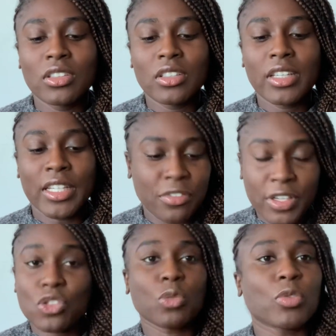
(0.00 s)
it
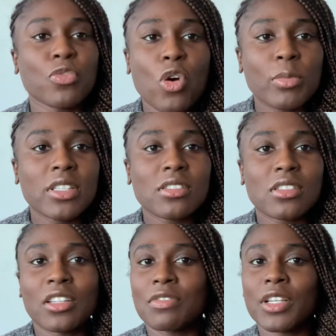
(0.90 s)
affects your performance,
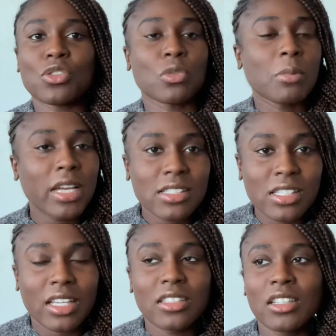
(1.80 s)
it affects your
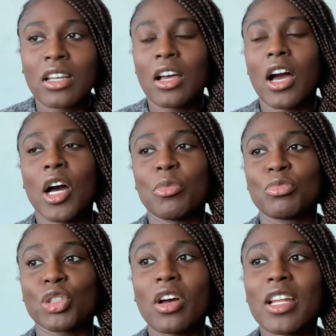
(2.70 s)
mindset.
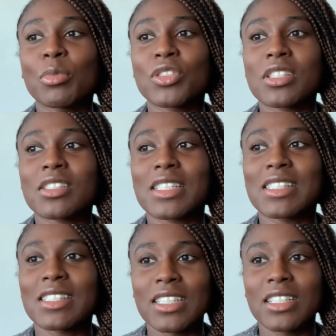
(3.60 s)
You're not able to
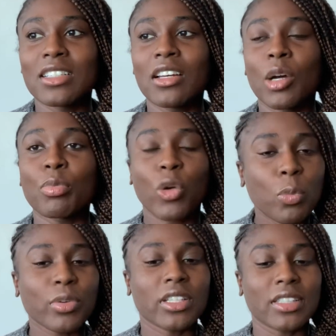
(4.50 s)
succeed
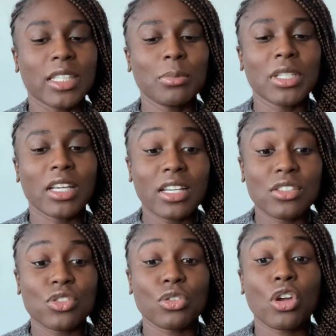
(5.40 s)
appropriately
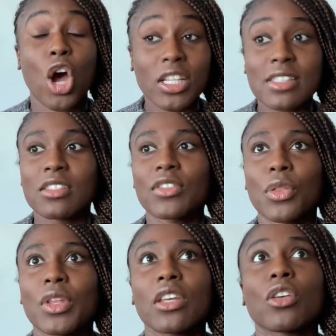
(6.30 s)
because you're constantly
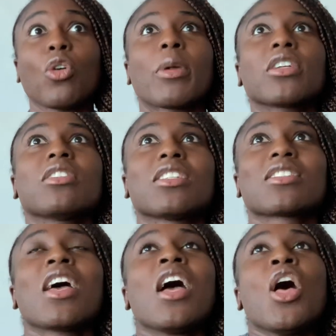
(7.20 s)
thinking, oh my goodness,
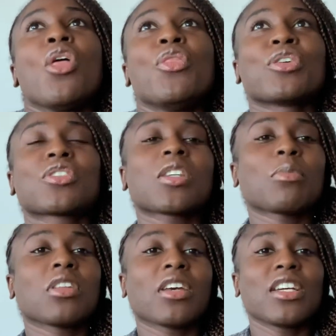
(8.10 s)
there's
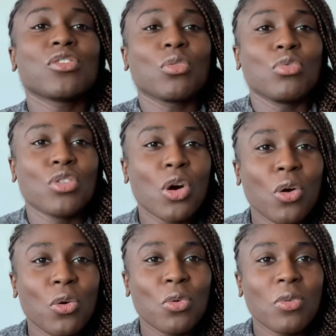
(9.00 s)
something I don't
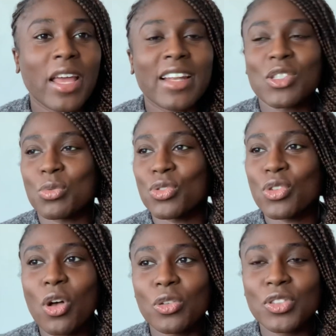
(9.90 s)
know, and as a
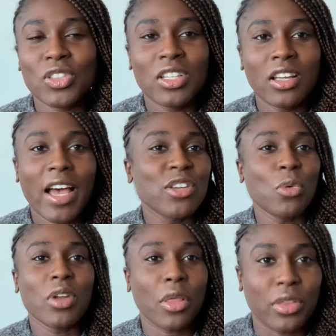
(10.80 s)
result, I know
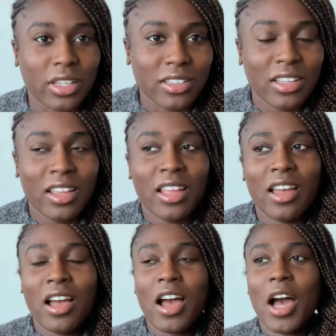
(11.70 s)
nothing.
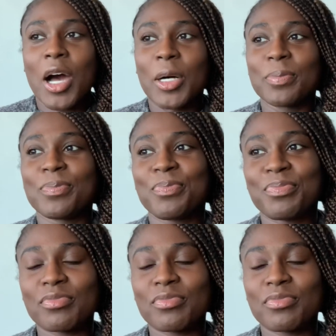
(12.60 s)
And